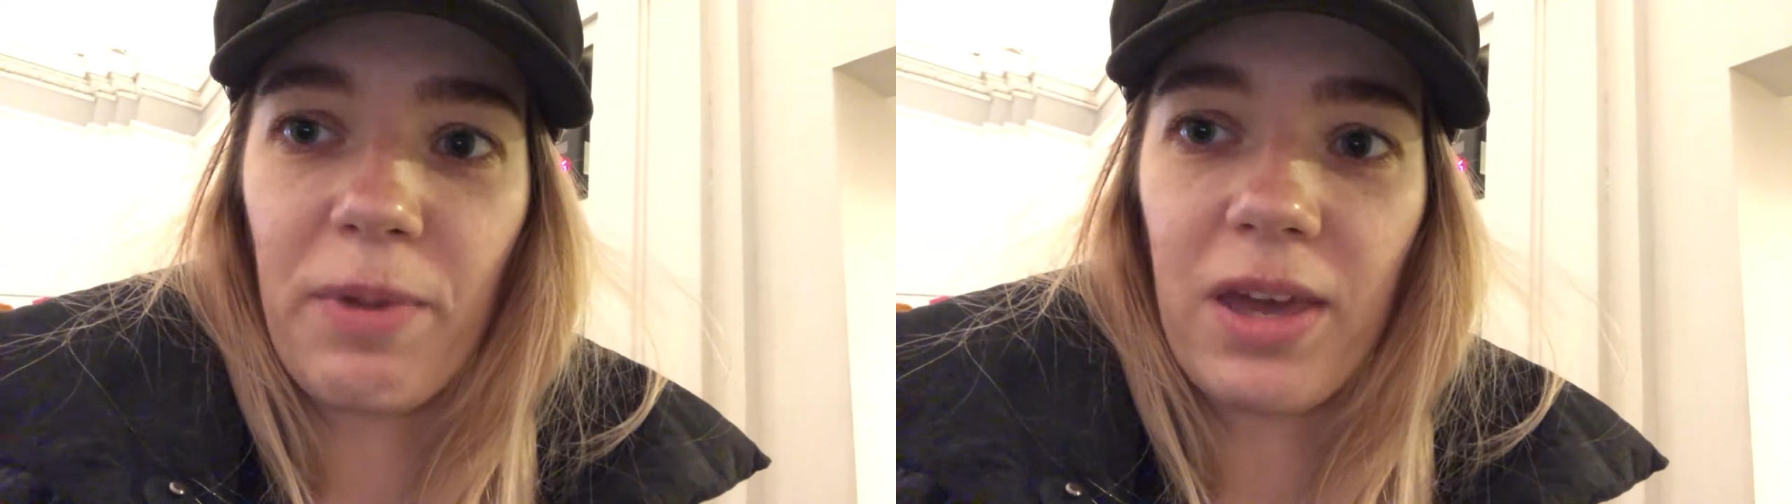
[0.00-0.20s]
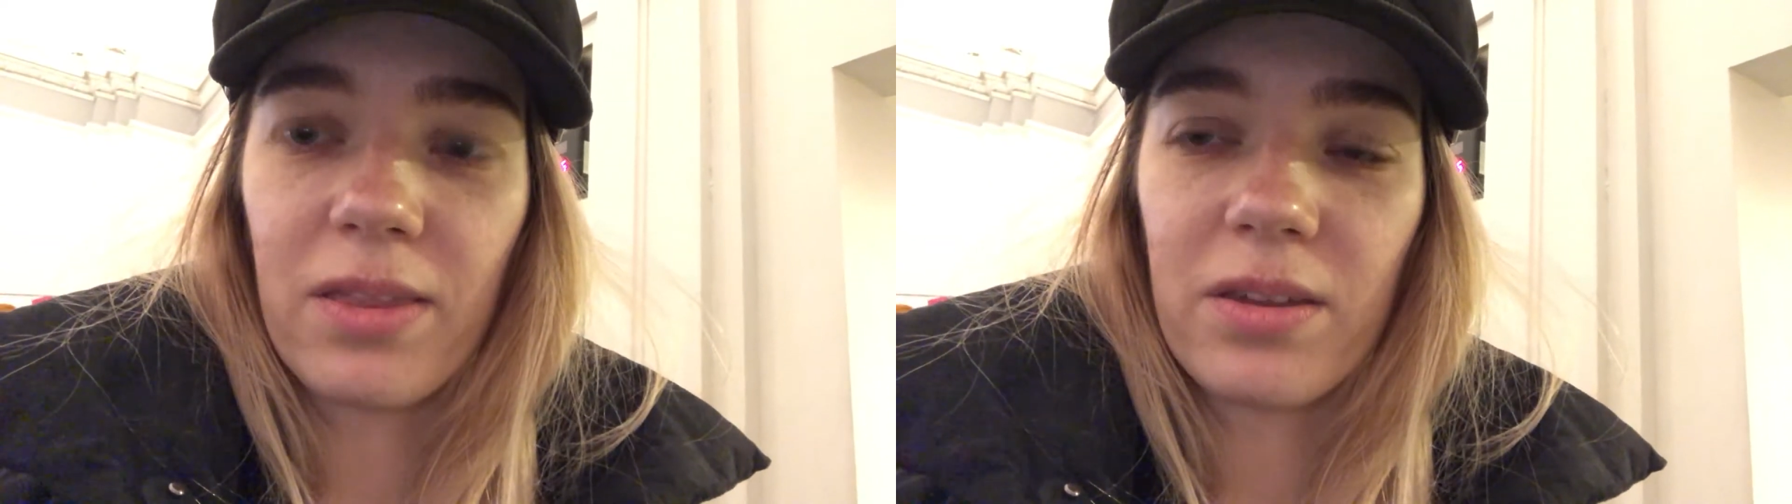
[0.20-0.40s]

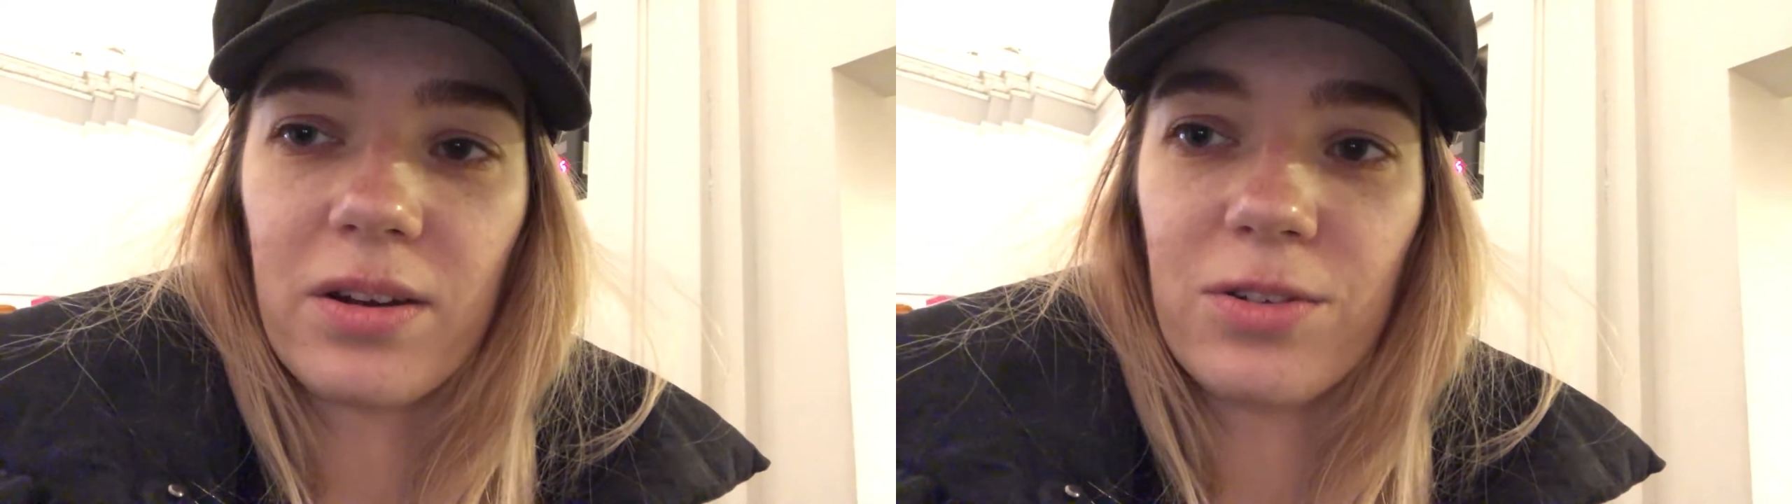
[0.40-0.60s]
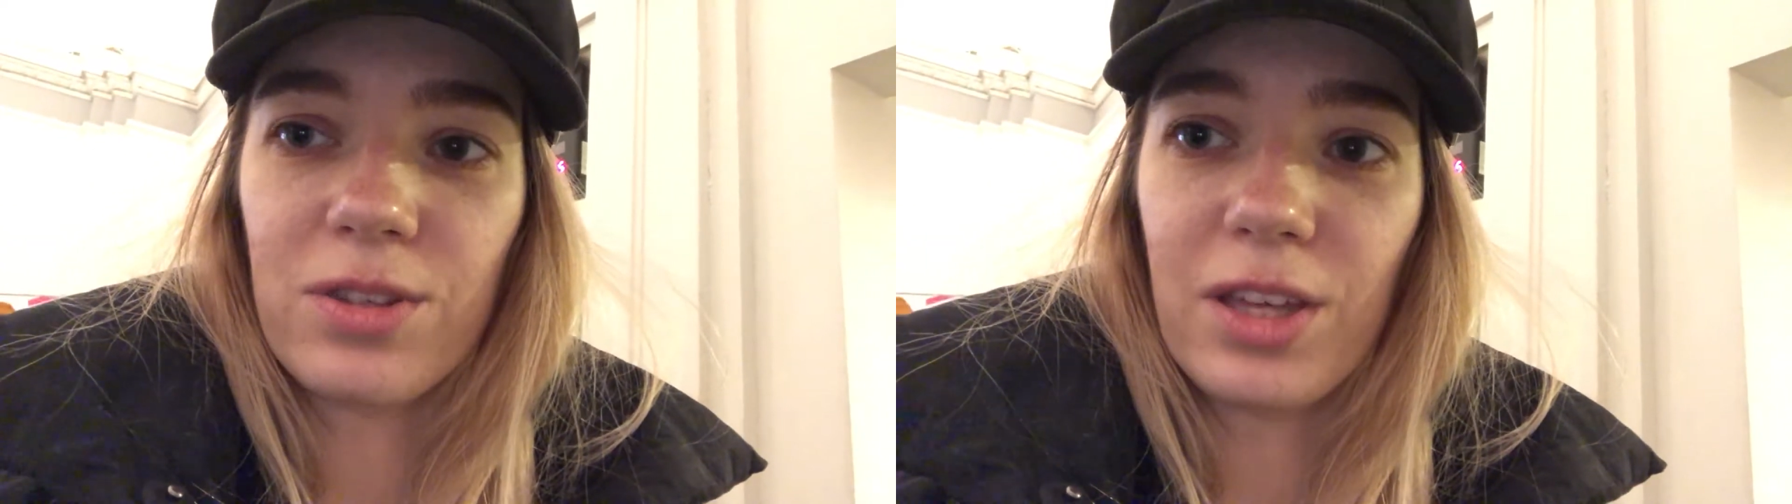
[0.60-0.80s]
Panther
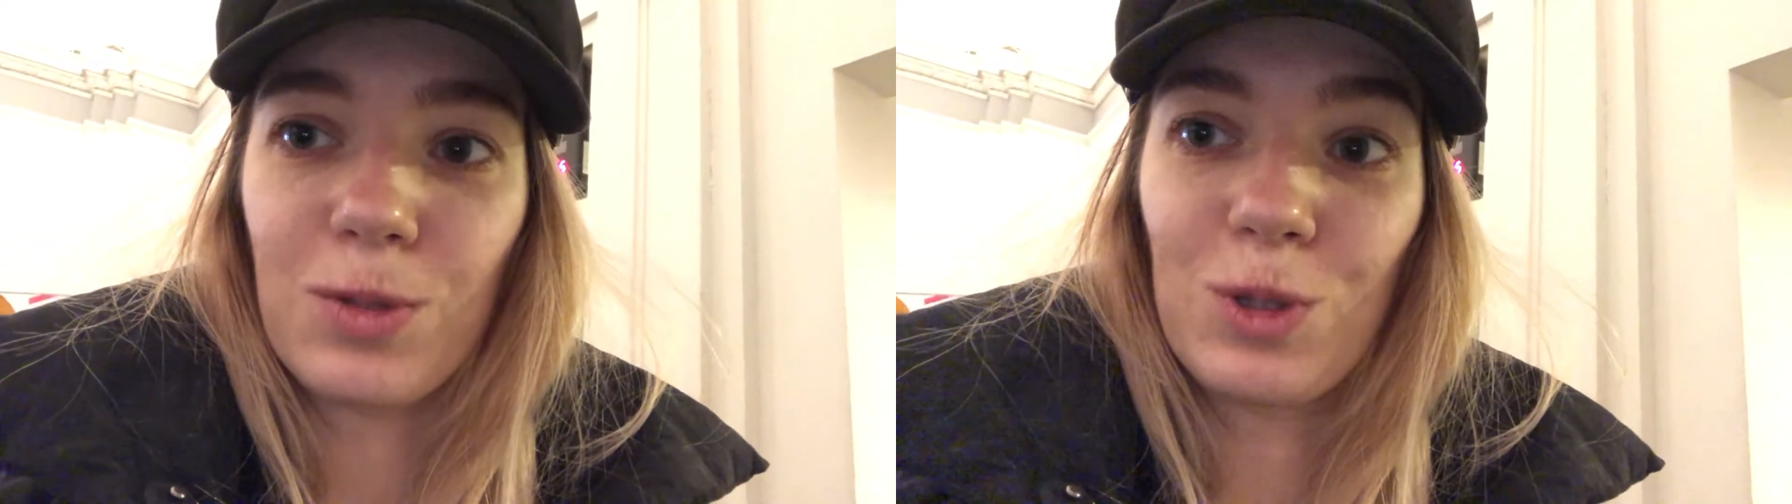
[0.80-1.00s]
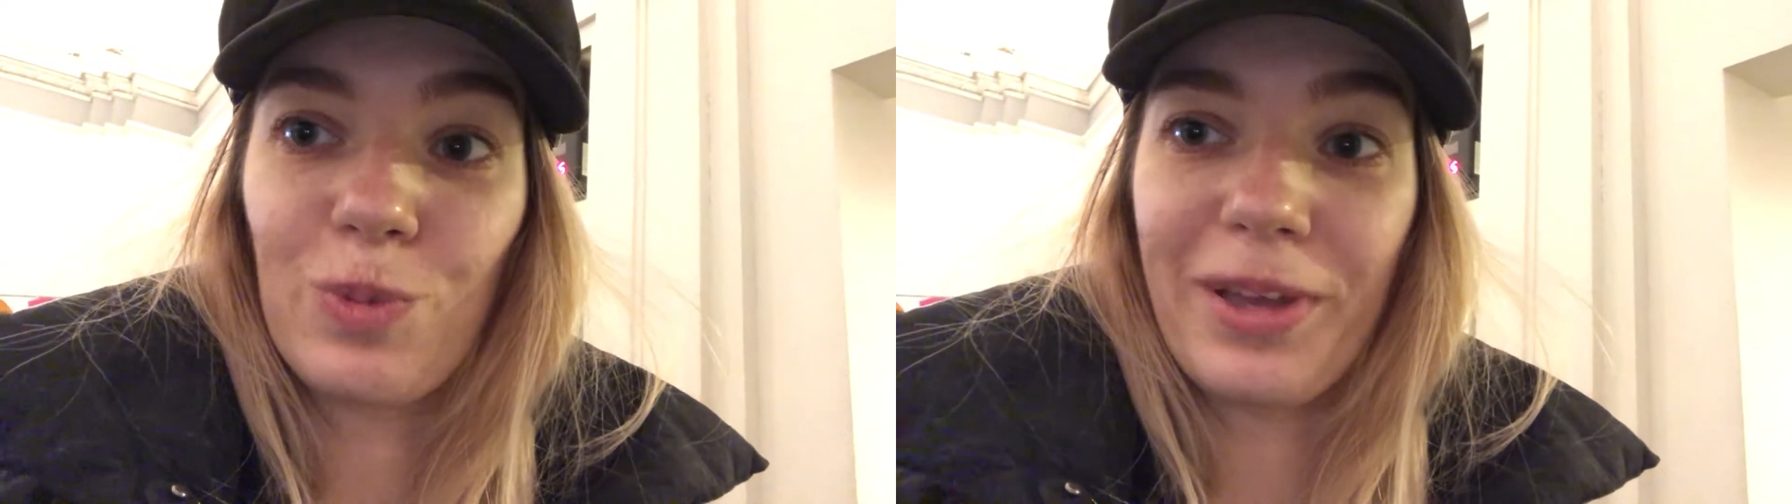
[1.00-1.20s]
because that's
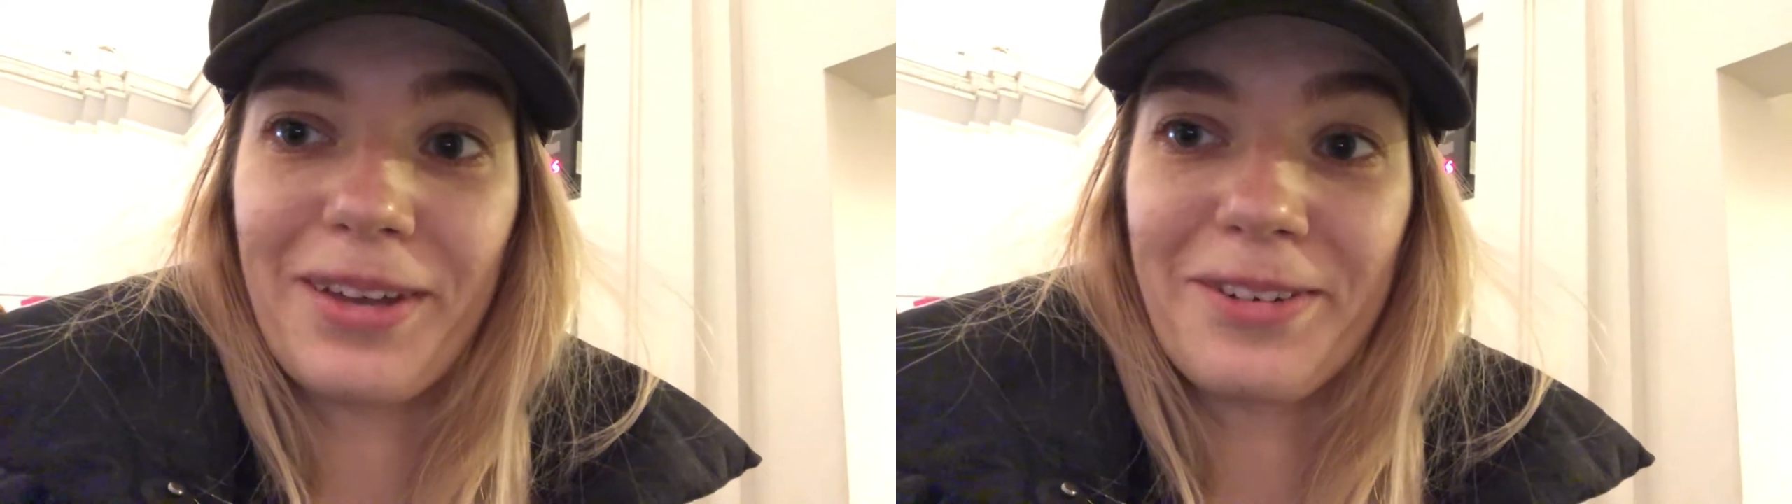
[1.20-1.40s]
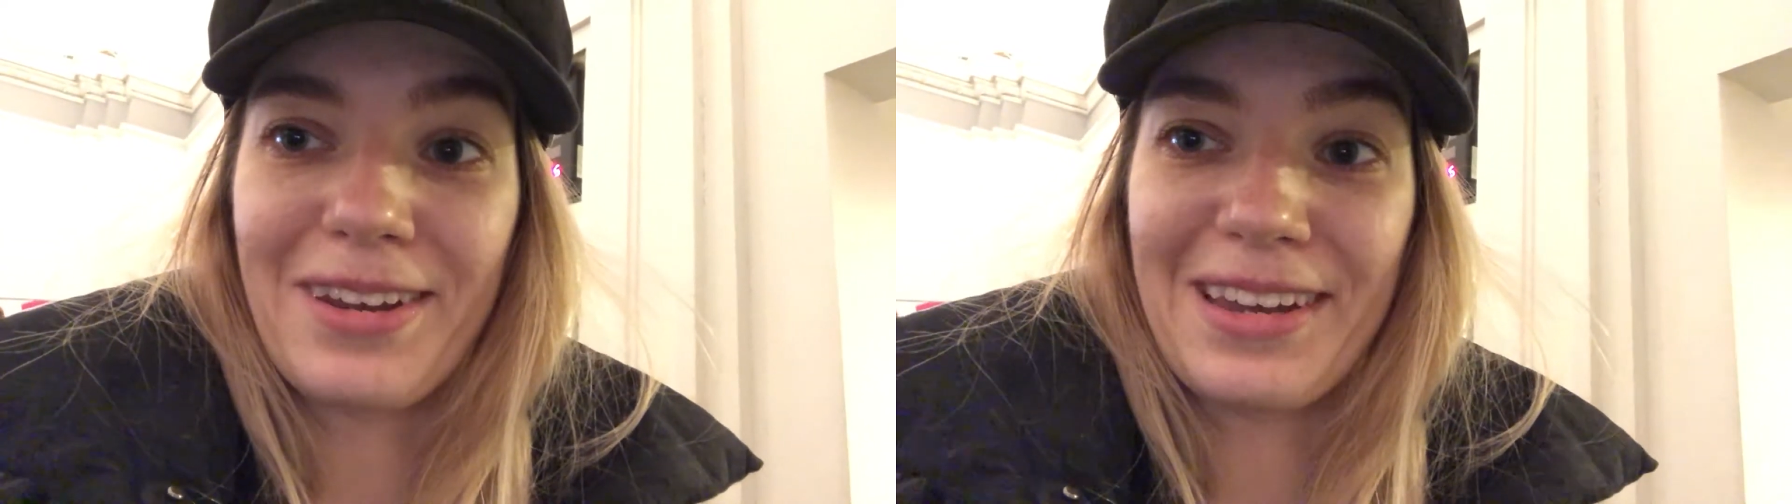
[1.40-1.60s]
what's playing
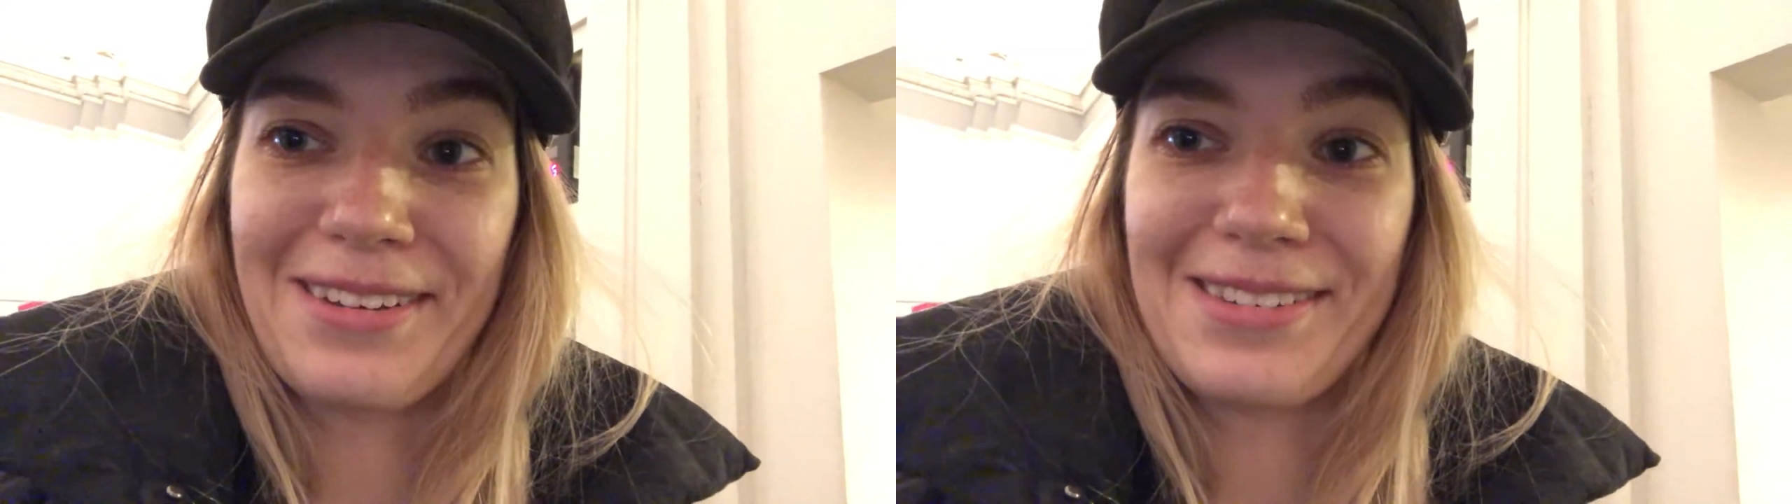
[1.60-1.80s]
right now.